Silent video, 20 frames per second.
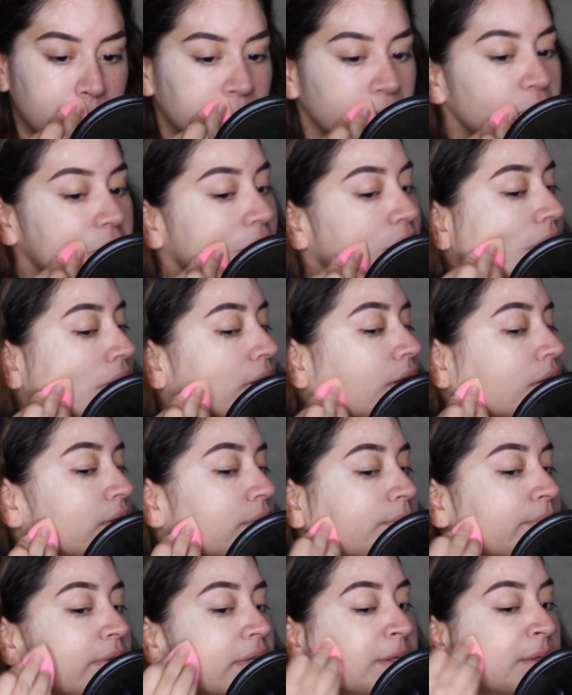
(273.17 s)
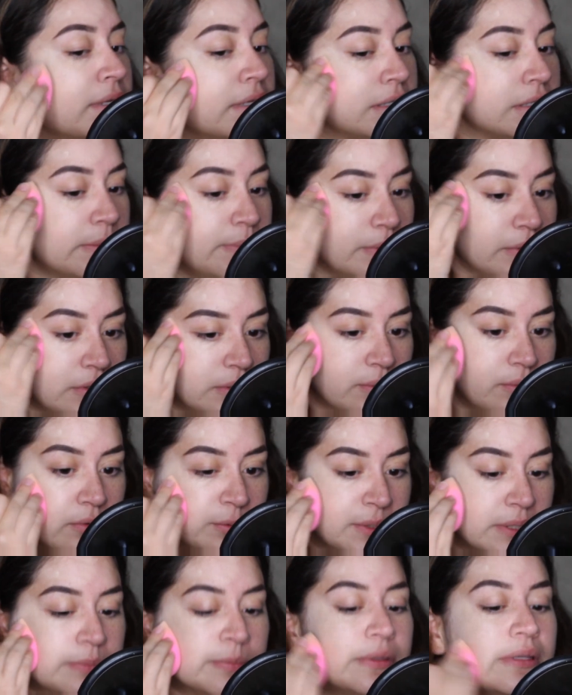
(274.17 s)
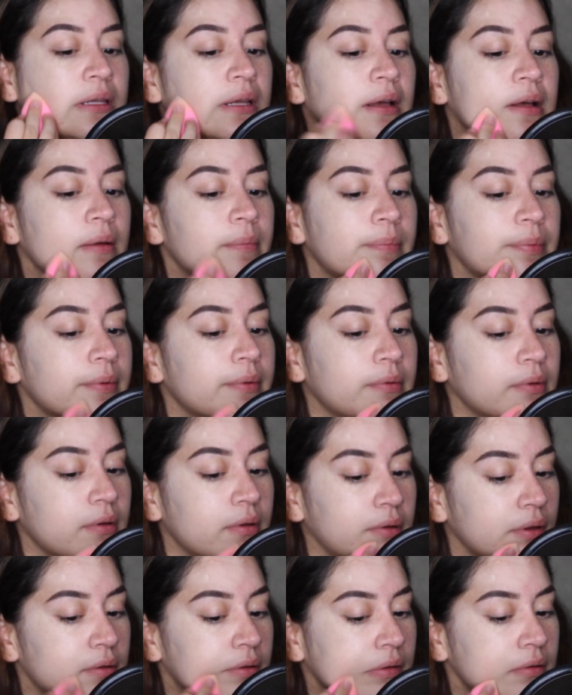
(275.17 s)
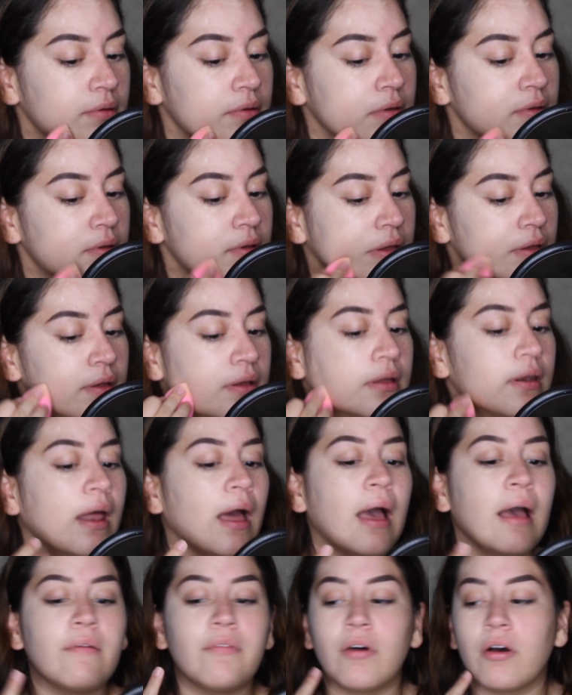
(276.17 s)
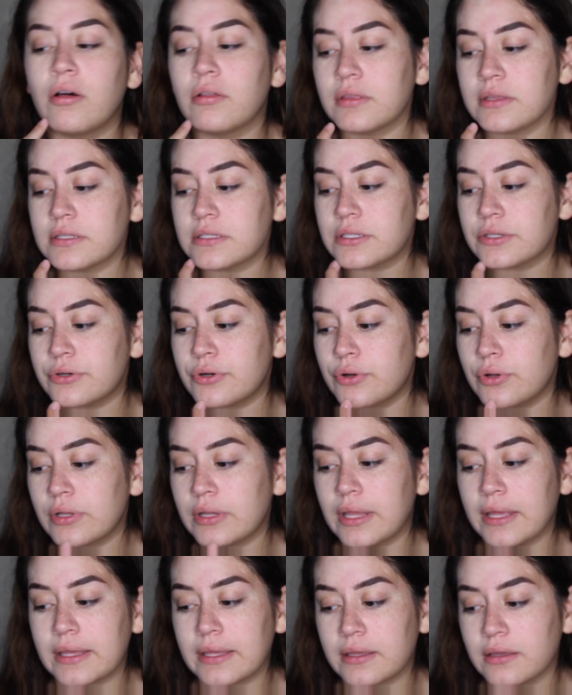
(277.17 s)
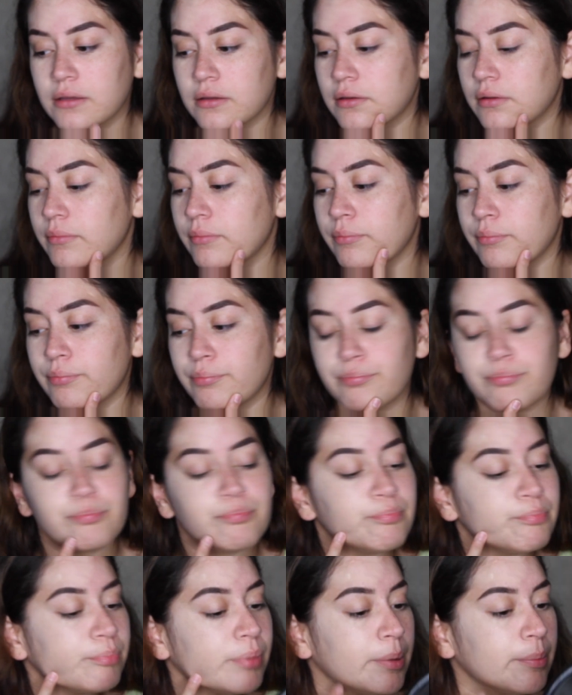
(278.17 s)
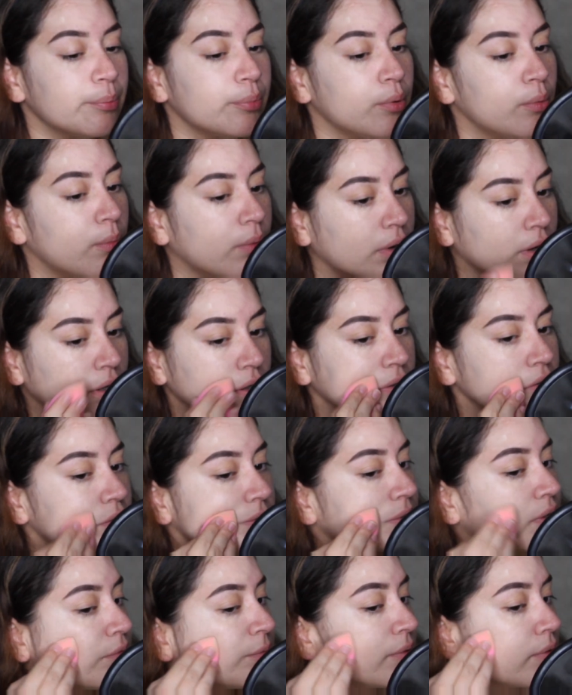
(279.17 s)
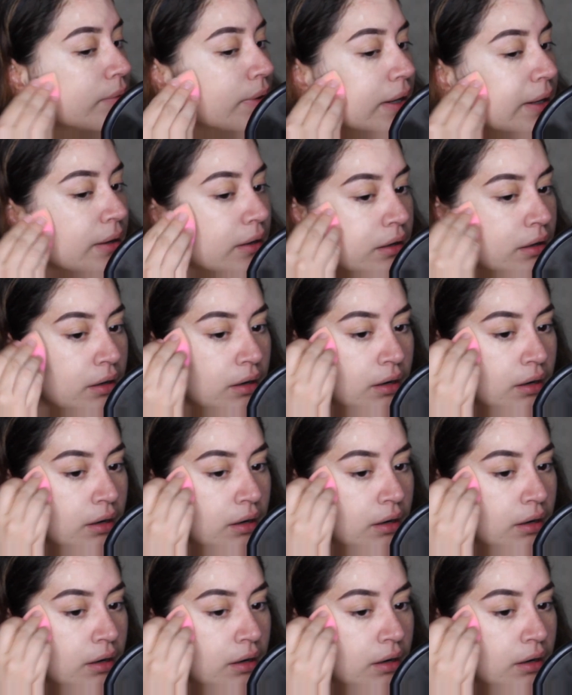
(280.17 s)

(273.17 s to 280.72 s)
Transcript: Okay, it is buildable, it's building up. And I have all these little like pimple marks everywhere.